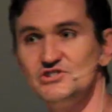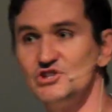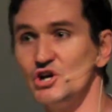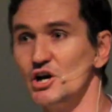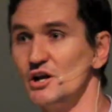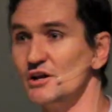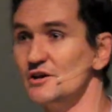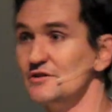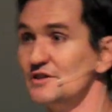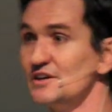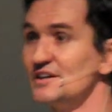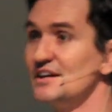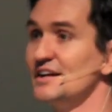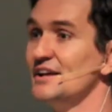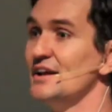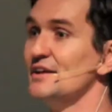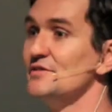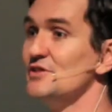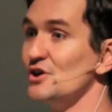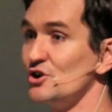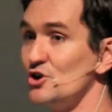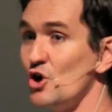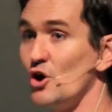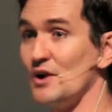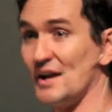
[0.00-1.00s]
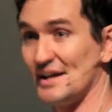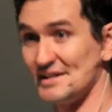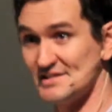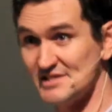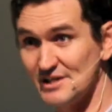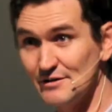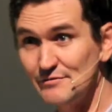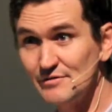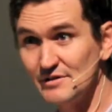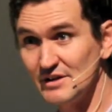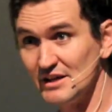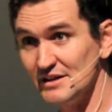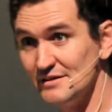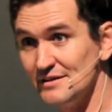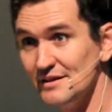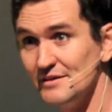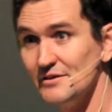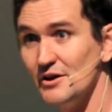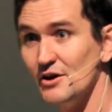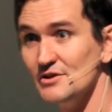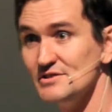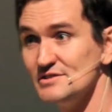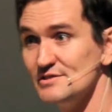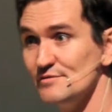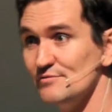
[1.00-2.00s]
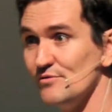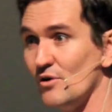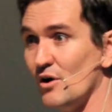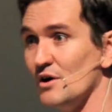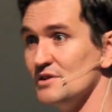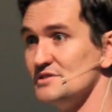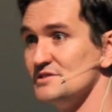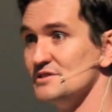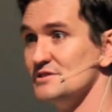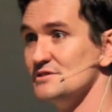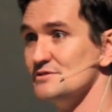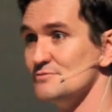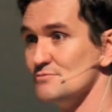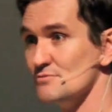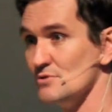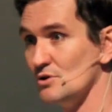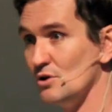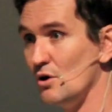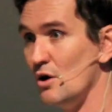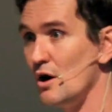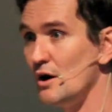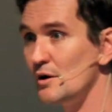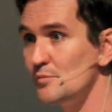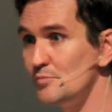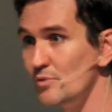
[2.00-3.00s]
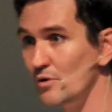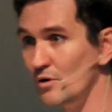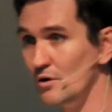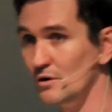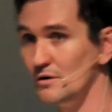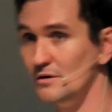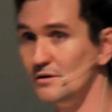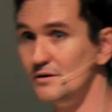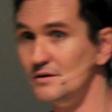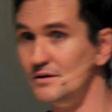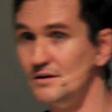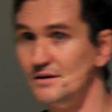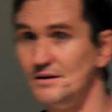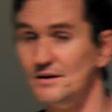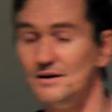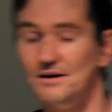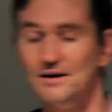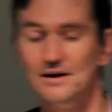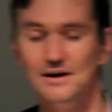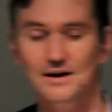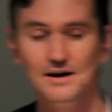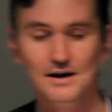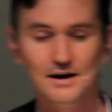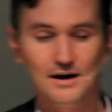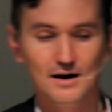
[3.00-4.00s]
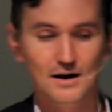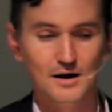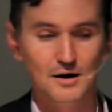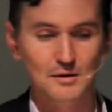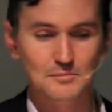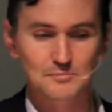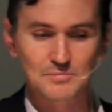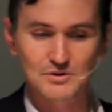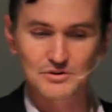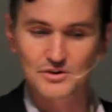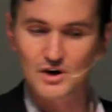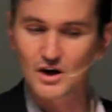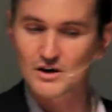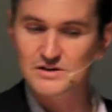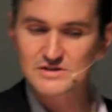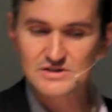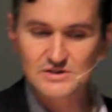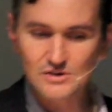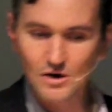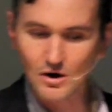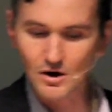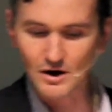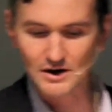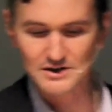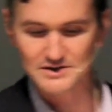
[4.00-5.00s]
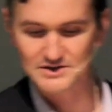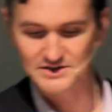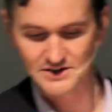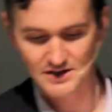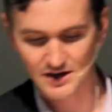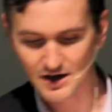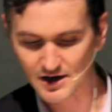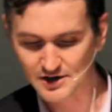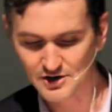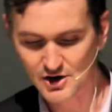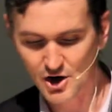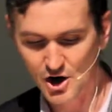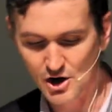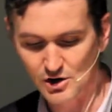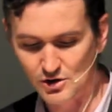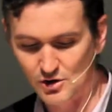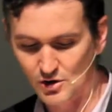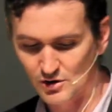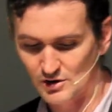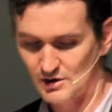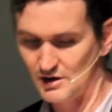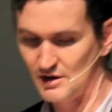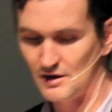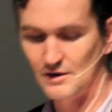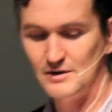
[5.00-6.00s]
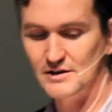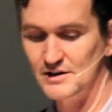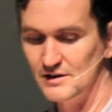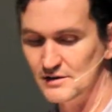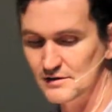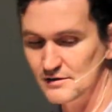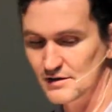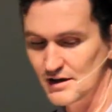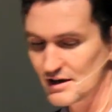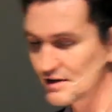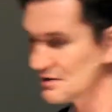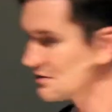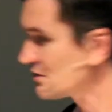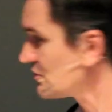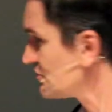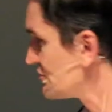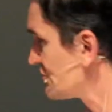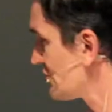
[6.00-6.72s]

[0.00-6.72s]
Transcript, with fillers: and certainly the, con the connectivity that those devices relied upon. Uh, but those guys are no longer in, in